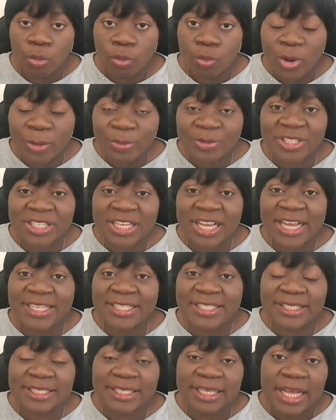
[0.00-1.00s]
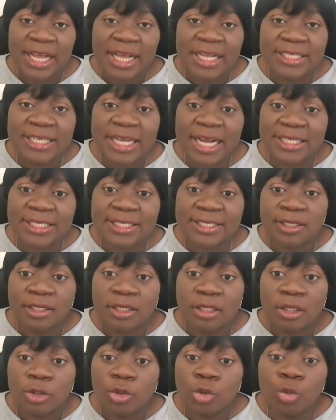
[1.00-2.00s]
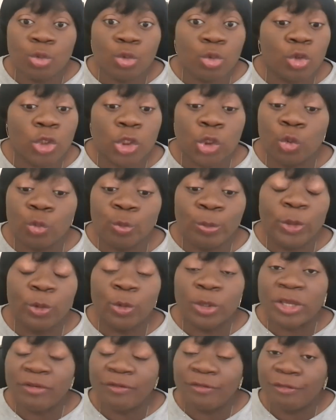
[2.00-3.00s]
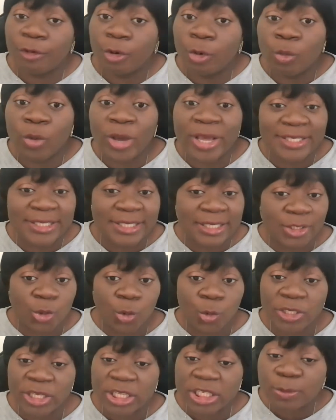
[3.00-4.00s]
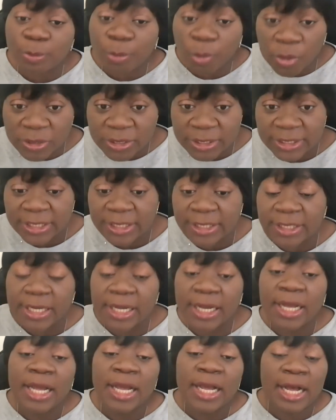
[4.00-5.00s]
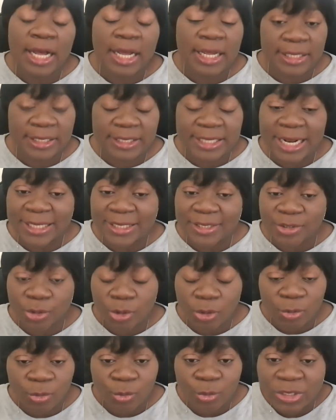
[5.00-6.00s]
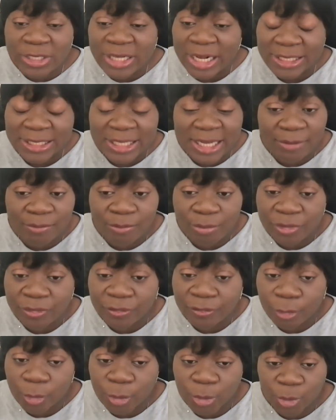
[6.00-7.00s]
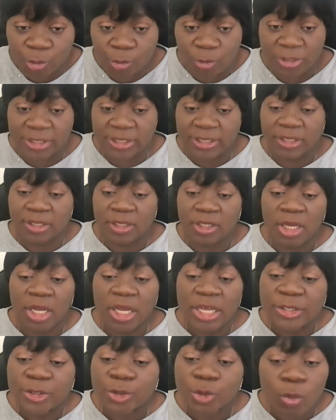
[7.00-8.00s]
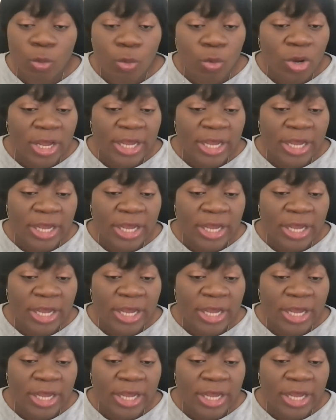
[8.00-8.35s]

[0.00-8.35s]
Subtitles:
websites that you'll be looking for where's the donate button. That can be frustrating. So